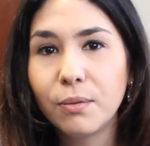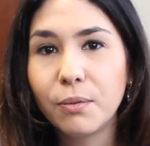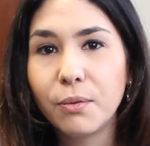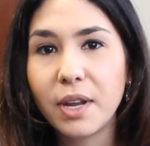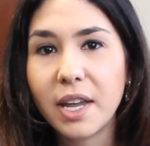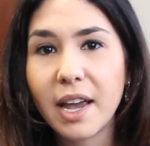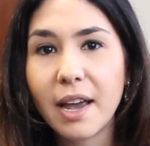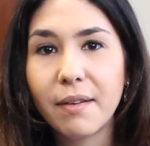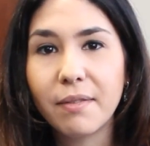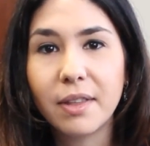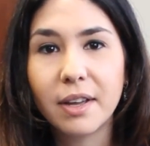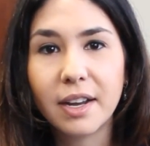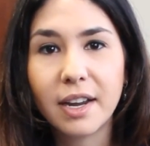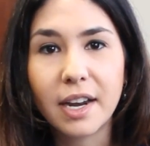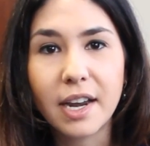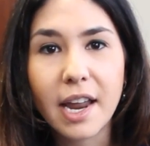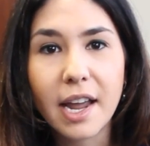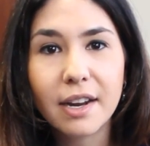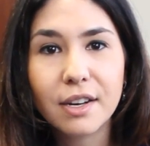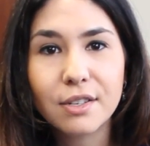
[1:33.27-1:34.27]
We have the
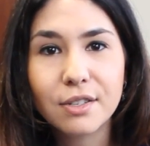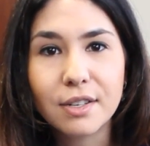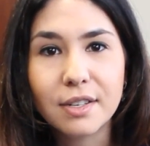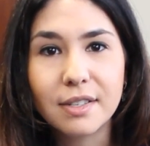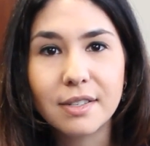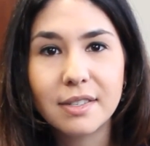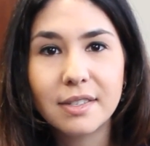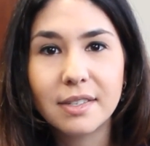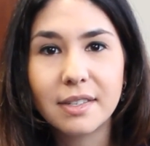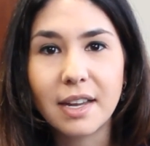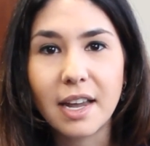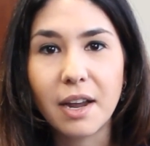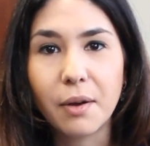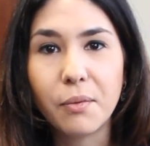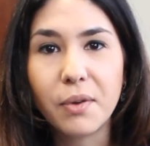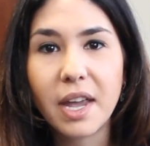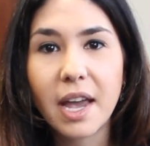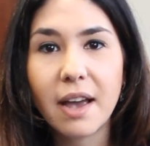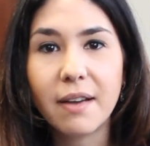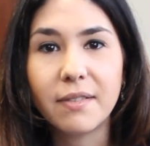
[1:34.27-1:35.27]
connections and
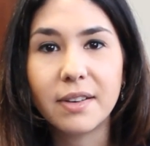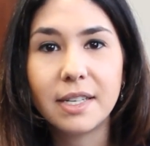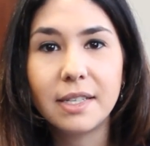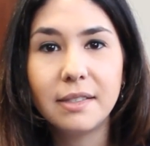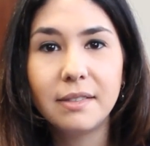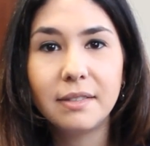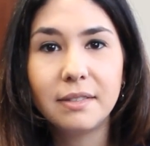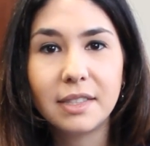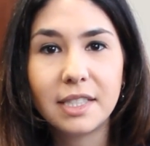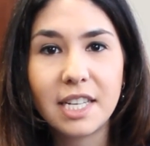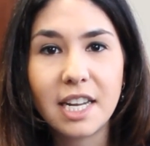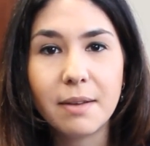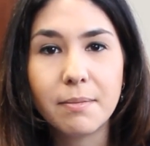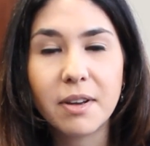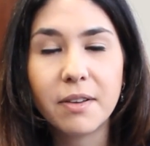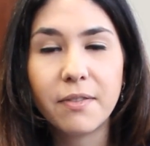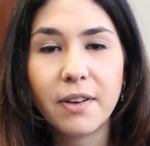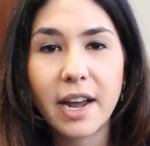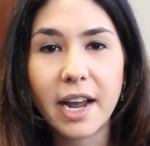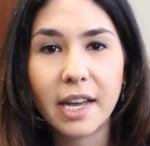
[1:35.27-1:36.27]
we have a team
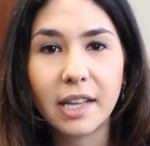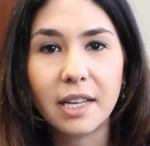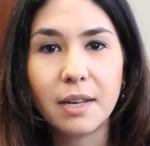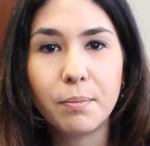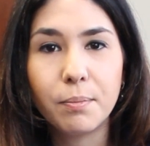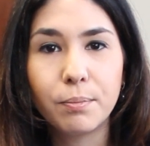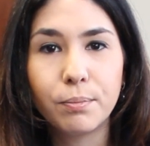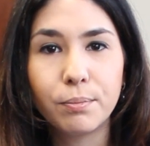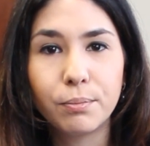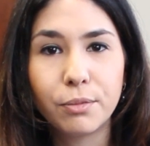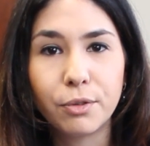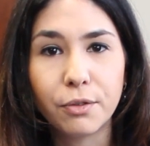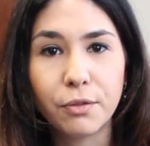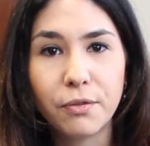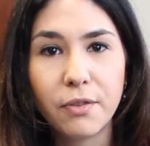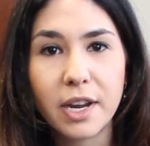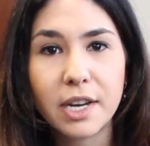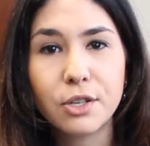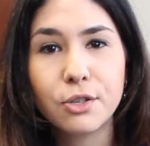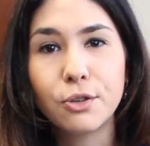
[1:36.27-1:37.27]
of highly
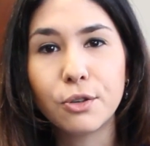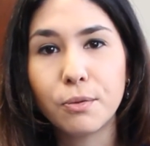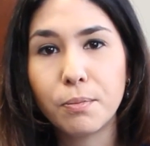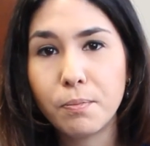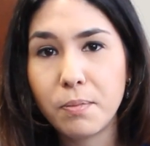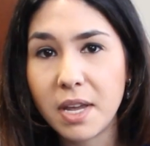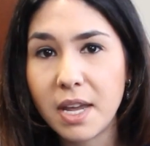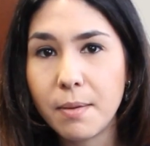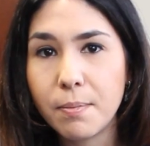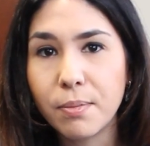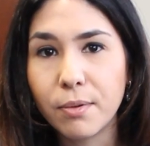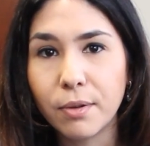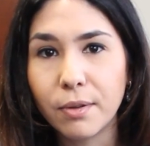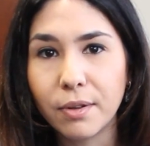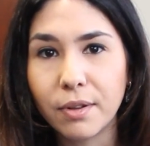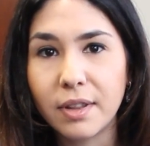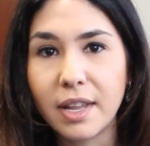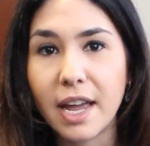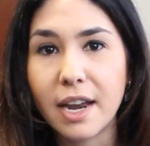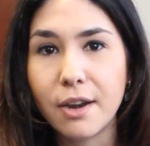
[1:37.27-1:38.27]
professional
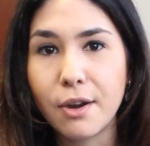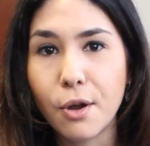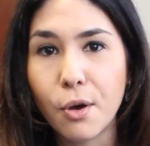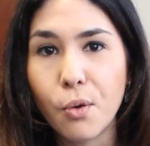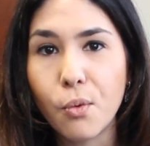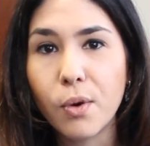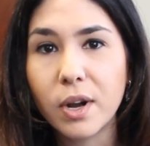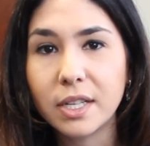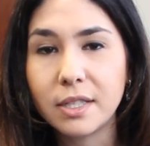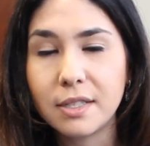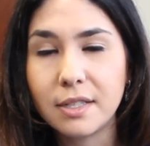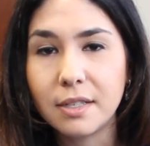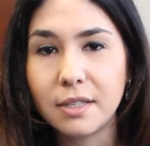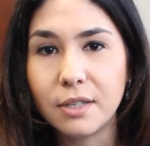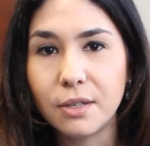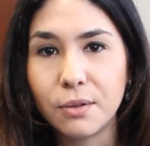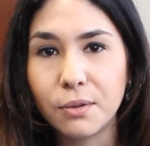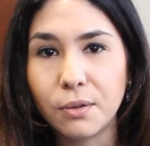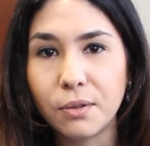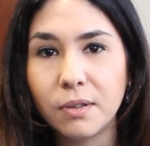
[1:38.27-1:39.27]
people that know what to
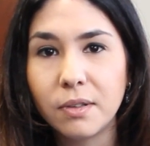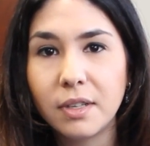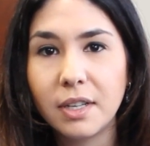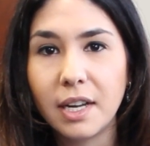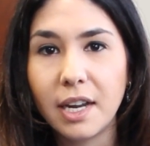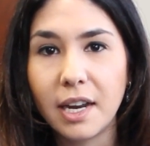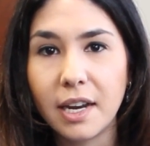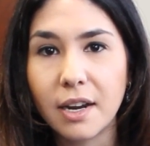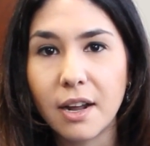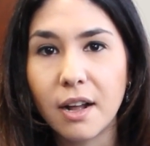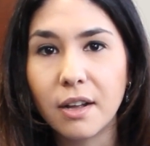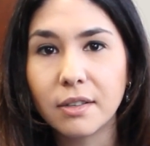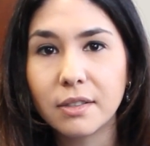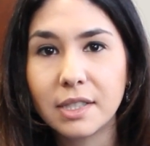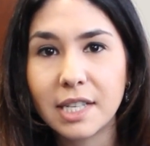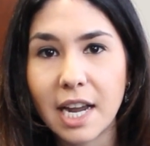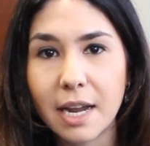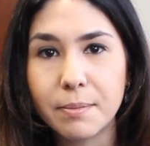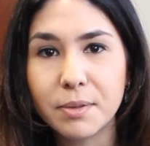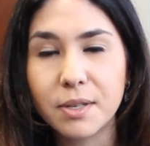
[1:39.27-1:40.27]
do in all
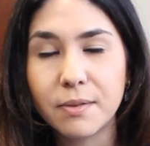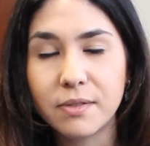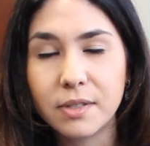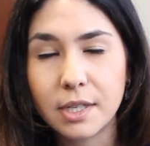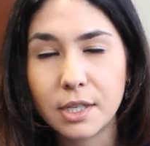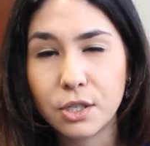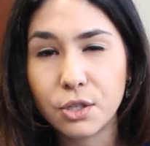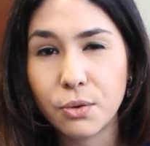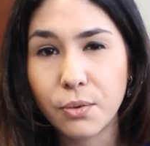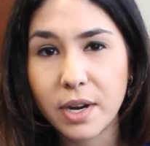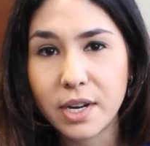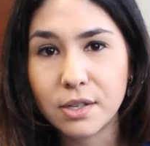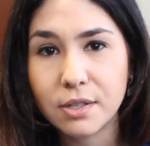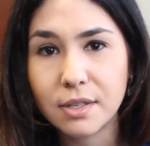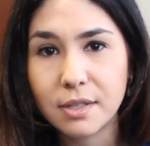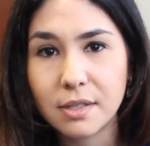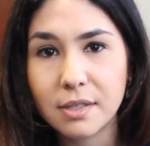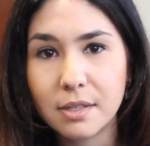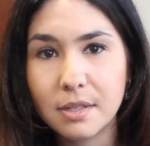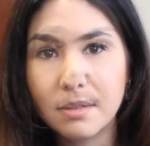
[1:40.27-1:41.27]
types of
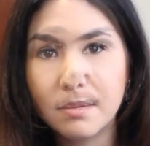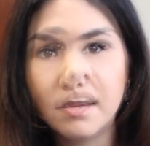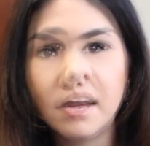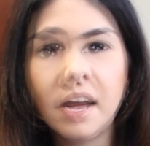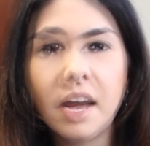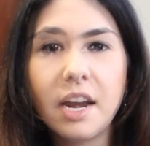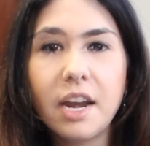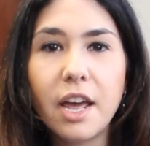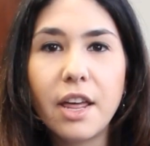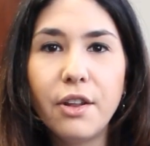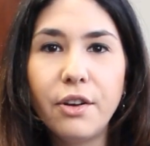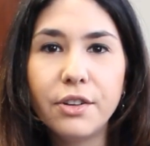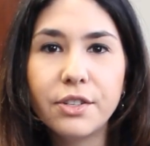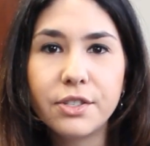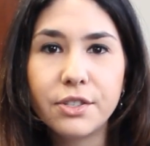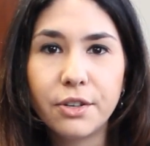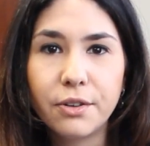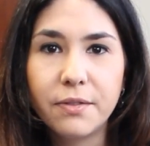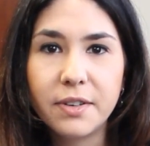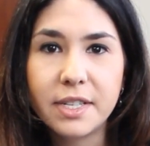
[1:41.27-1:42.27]
situations. Another
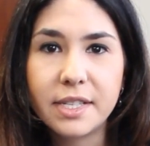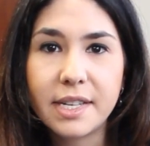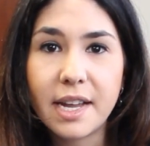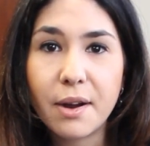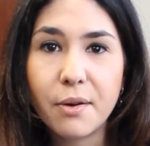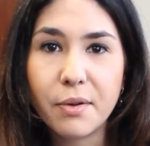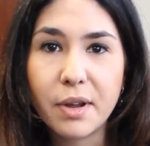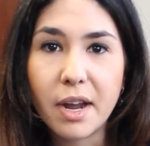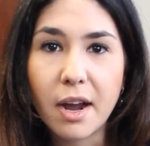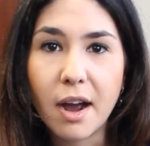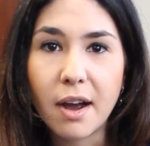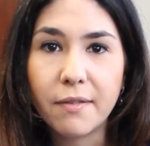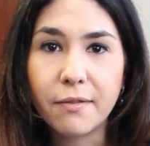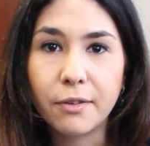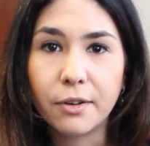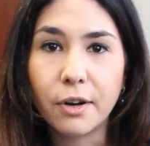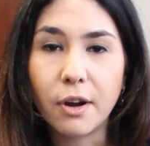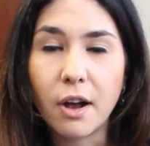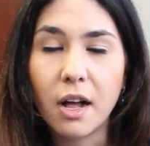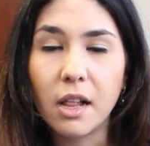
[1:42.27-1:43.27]
service that we
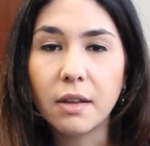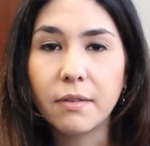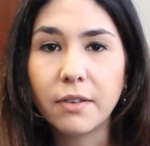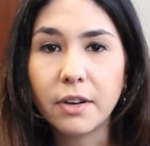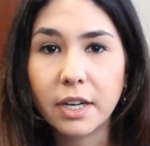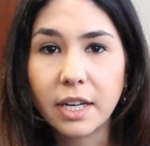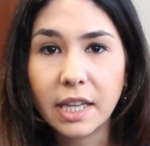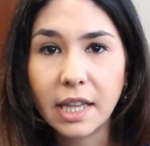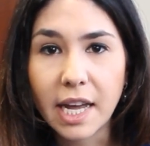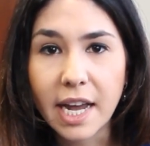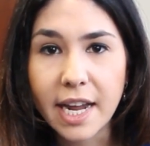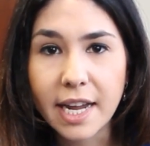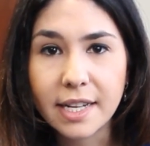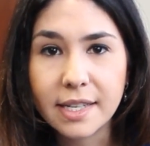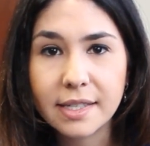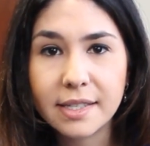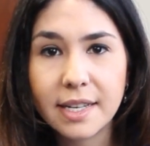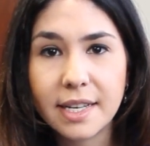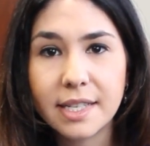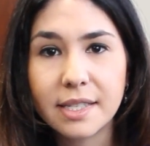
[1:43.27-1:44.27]
offer all of our
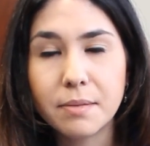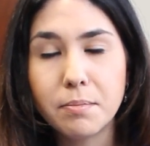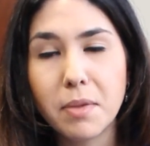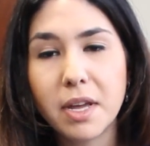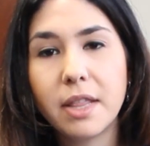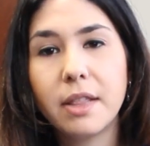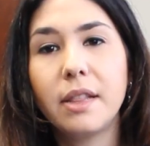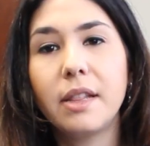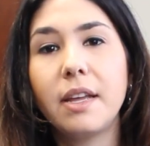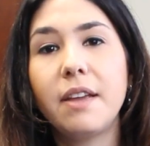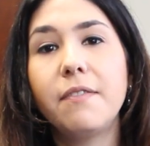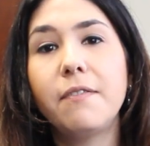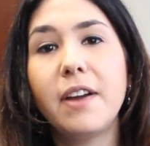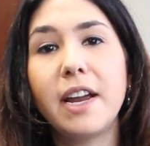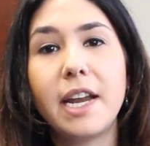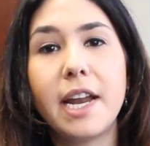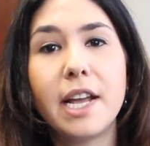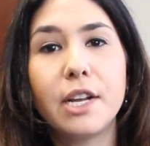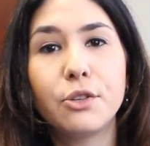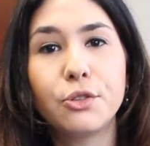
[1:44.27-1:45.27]
clients is monthly
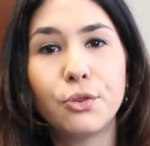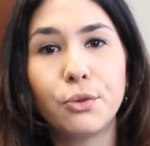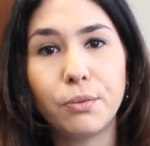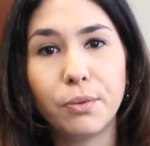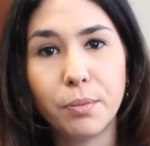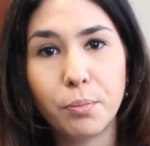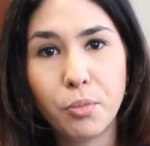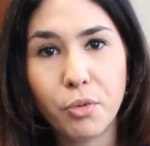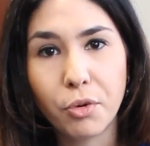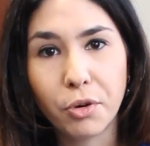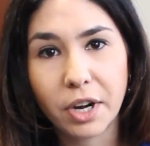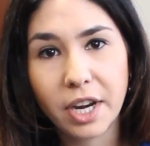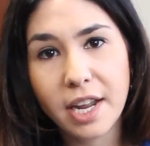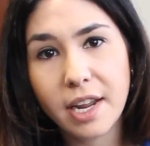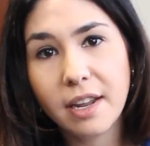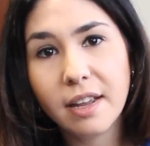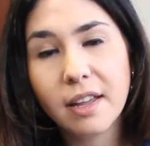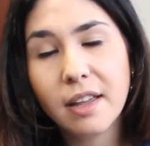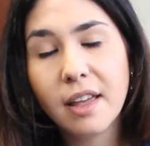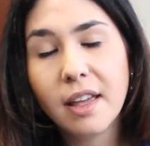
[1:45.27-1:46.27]
financial
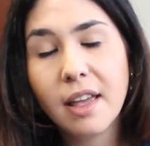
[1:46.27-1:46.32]
reporting.